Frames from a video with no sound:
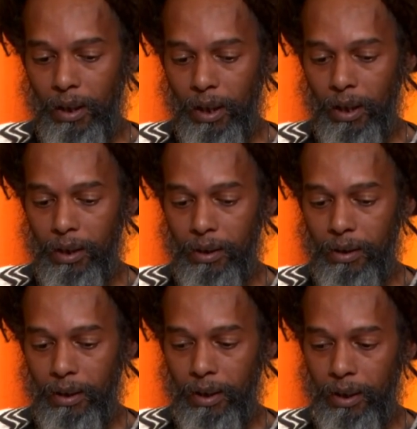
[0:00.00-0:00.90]
and
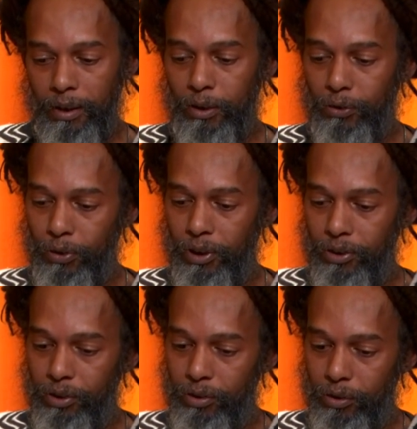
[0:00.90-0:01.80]
uh, in the
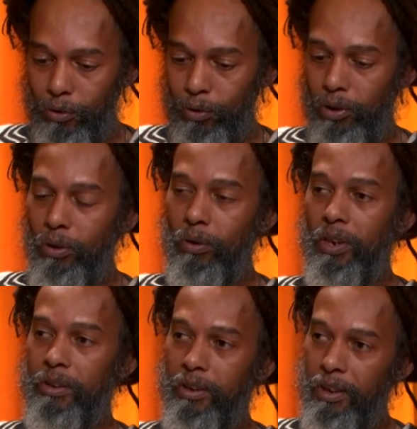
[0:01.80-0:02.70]
traditions, those are known
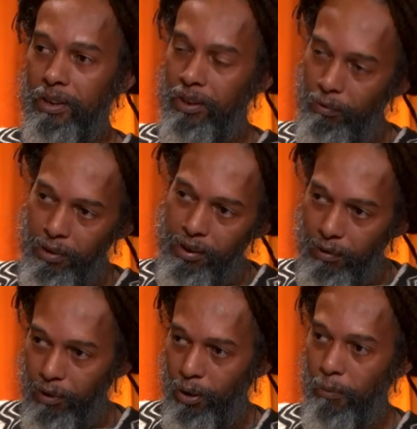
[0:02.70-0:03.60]
as the
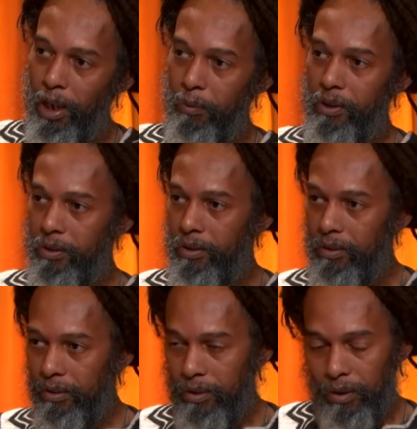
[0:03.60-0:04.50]
77 commandments,
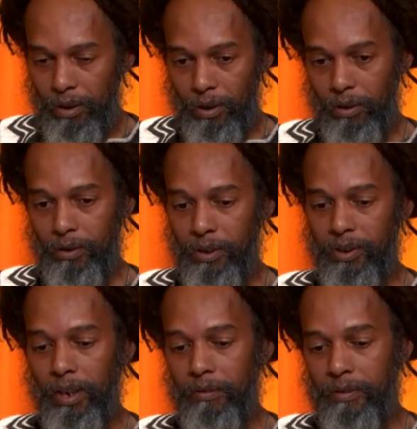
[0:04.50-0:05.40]
uh-huh. or the
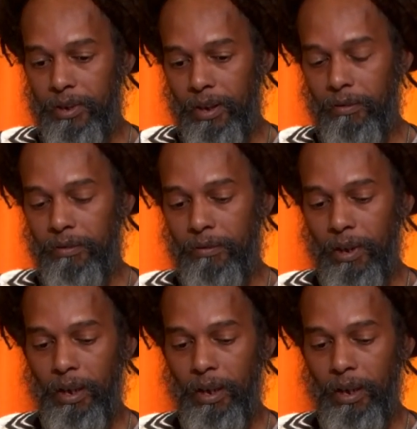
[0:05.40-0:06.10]
77, uh,